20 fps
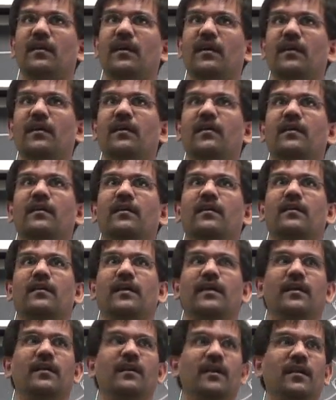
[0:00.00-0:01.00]
that,
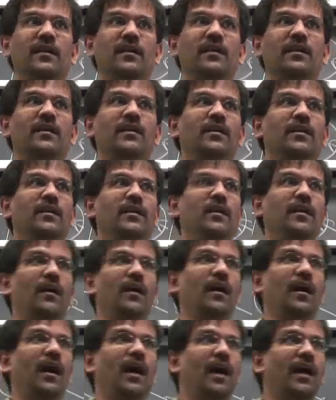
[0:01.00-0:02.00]
right,
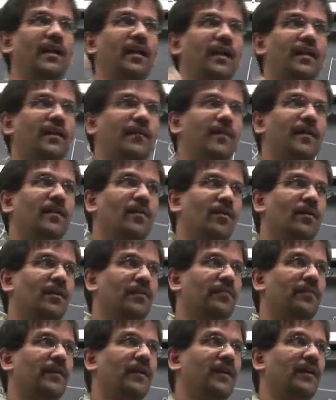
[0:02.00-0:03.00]
I need to be
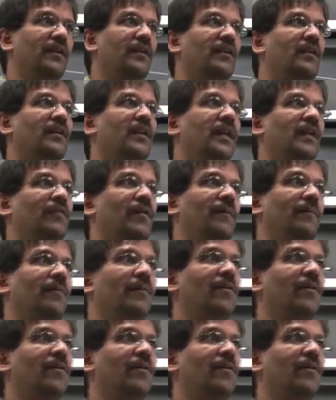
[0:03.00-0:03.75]
notified. If I'm